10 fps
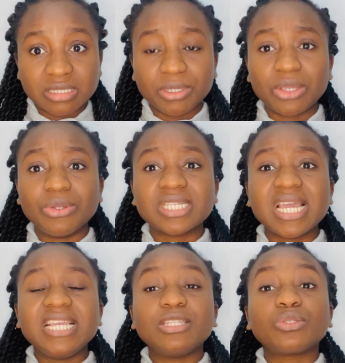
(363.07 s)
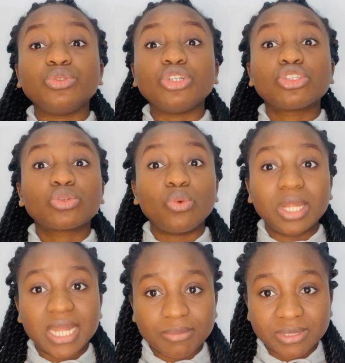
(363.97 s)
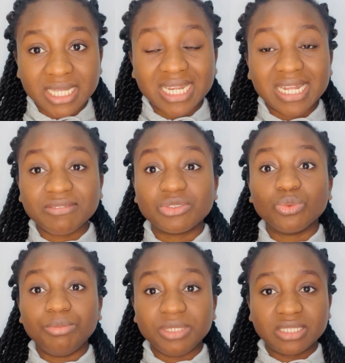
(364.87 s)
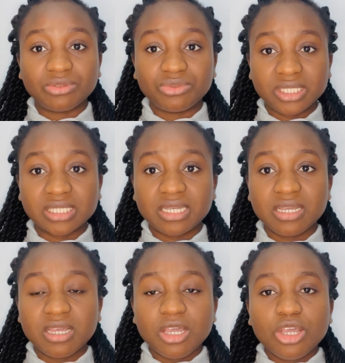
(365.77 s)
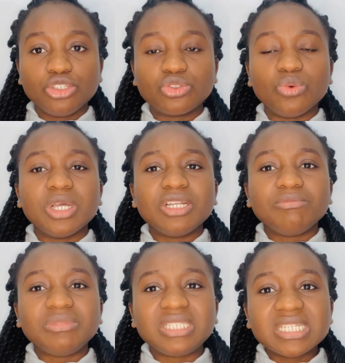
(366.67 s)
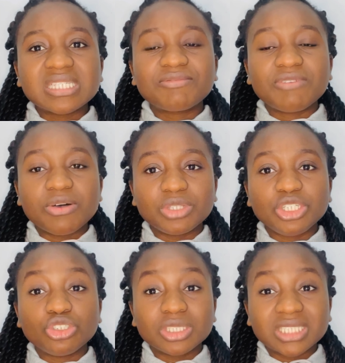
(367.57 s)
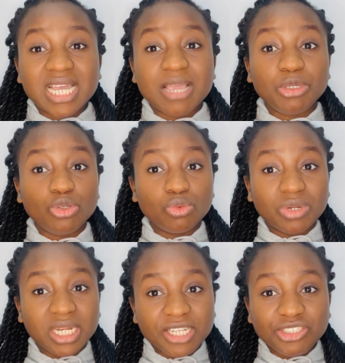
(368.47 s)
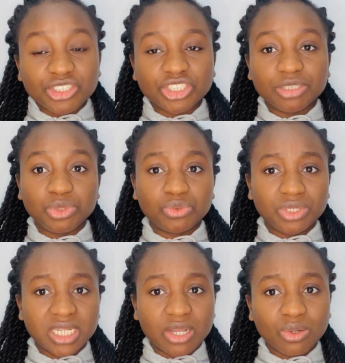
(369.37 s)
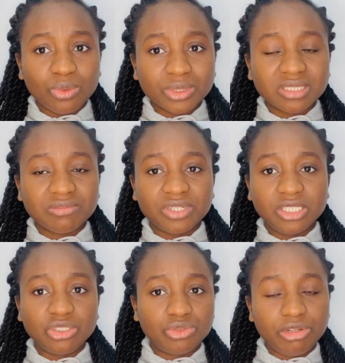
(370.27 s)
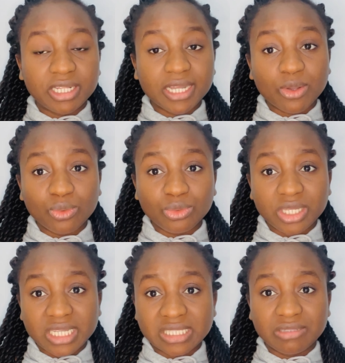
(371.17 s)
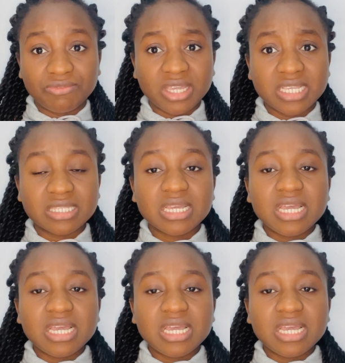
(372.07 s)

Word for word: because it will just collapse and lives will be at risk. So this foundation time, your relationship during that courting phase, during that dating phase,